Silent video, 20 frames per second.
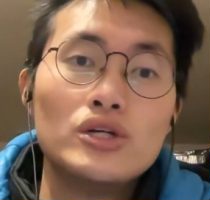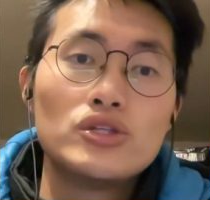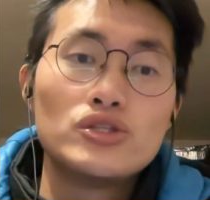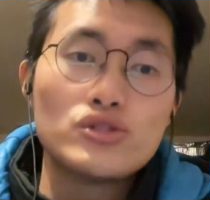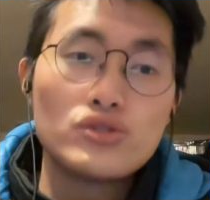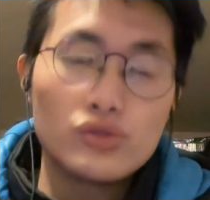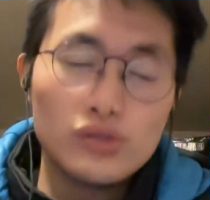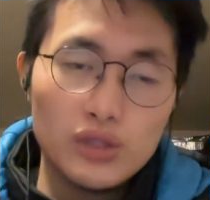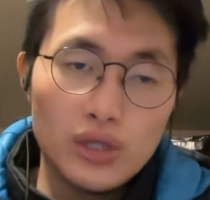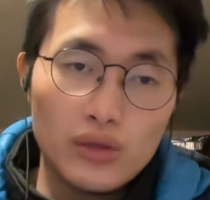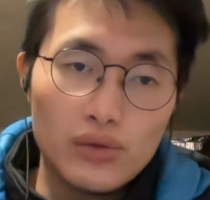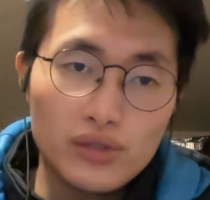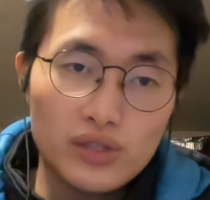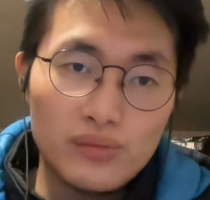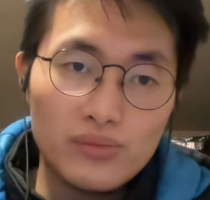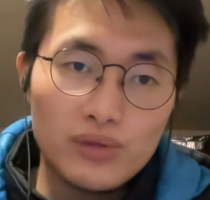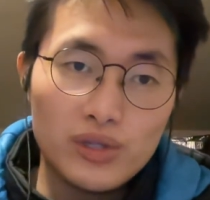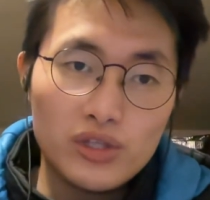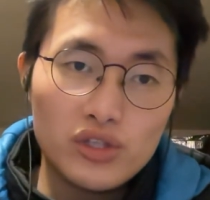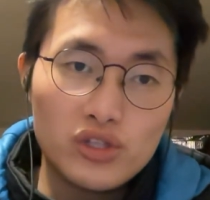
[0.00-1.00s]
to lower the
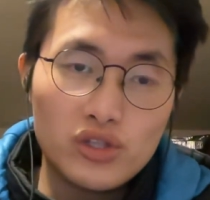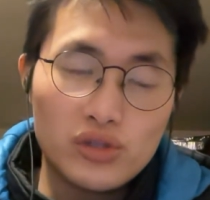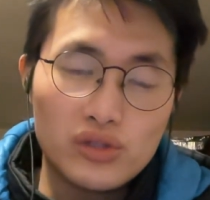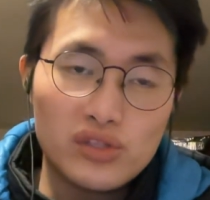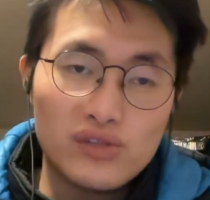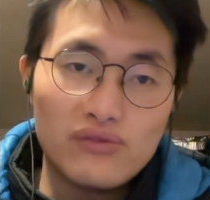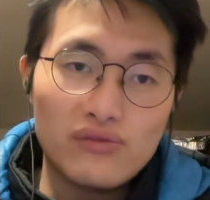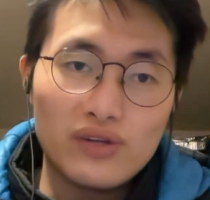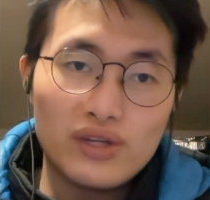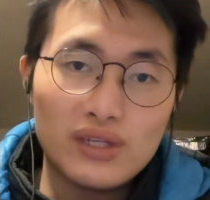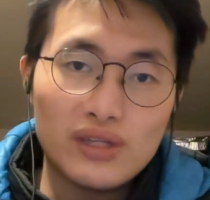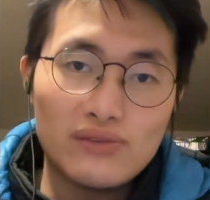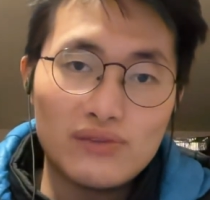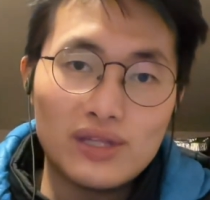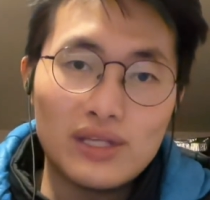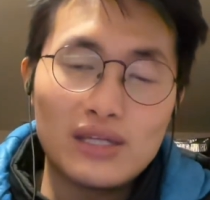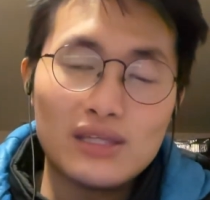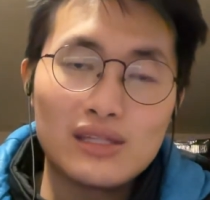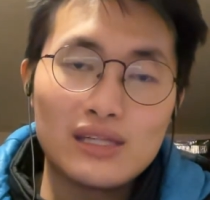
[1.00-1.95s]
blood sugars effectively.